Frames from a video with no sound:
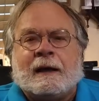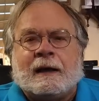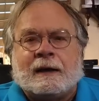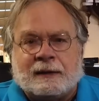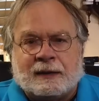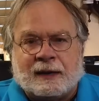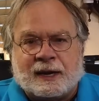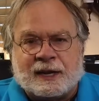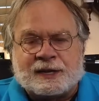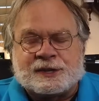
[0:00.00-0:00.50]

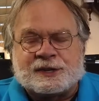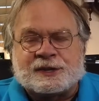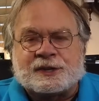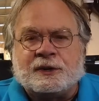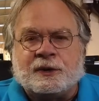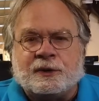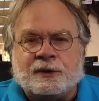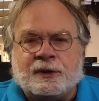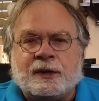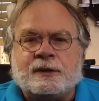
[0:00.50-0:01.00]

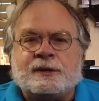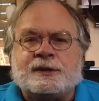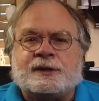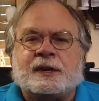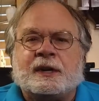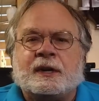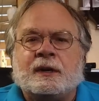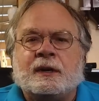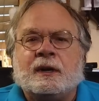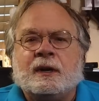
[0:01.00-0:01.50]
unless you're
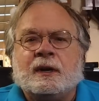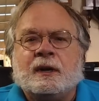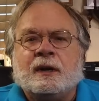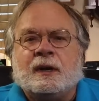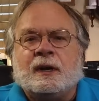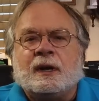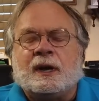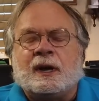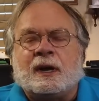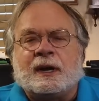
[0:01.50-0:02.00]
using
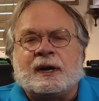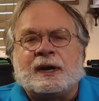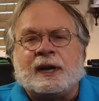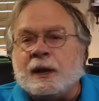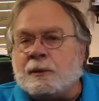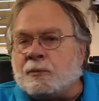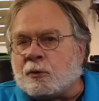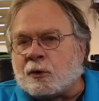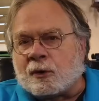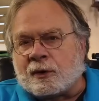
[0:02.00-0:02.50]
a
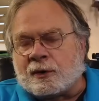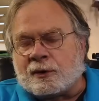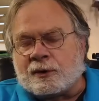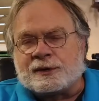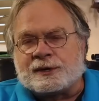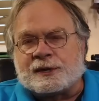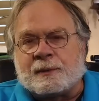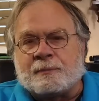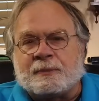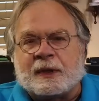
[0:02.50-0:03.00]
keyboard
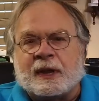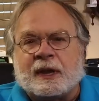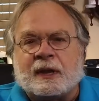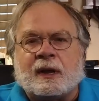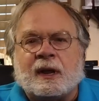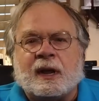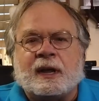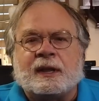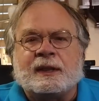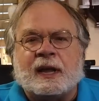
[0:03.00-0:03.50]
or something
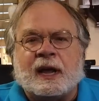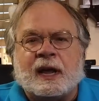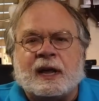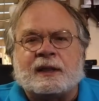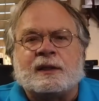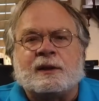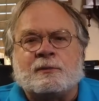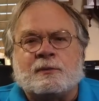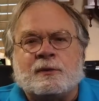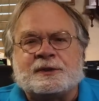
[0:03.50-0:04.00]
like
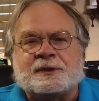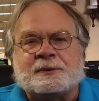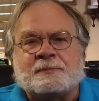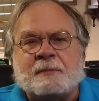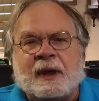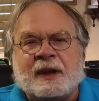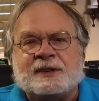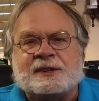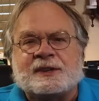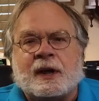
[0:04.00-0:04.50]
that that will
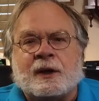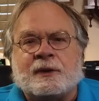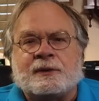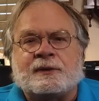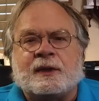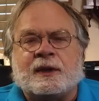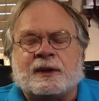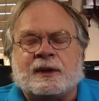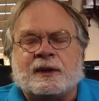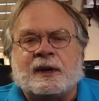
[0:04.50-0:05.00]
space
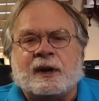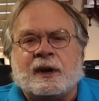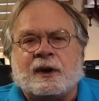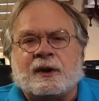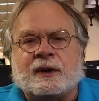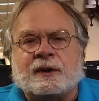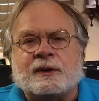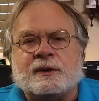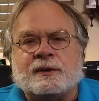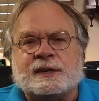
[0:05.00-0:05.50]
out the
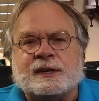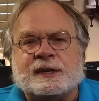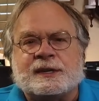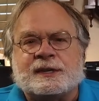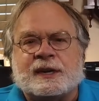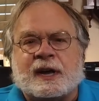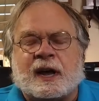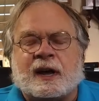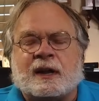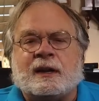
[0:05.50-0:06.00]
characters
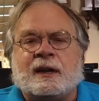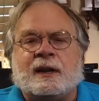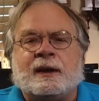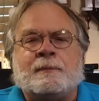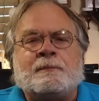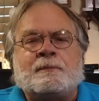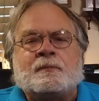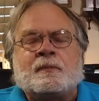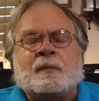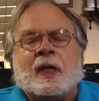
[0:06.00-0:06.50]
exactly.
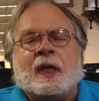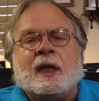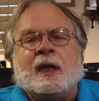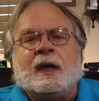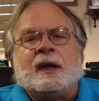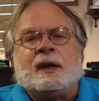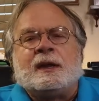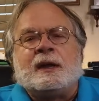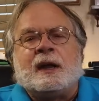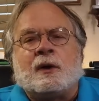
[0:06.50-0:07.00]

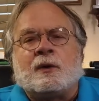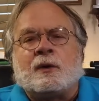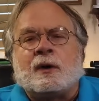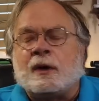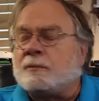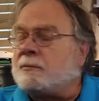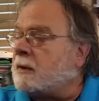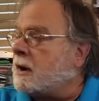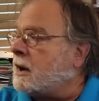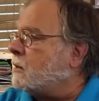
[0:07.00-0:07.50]
Now
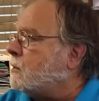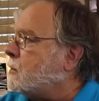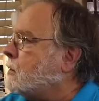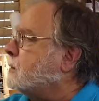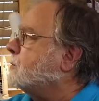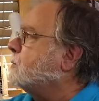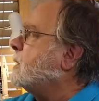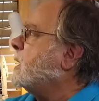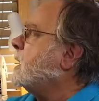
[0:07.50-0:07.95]
on my old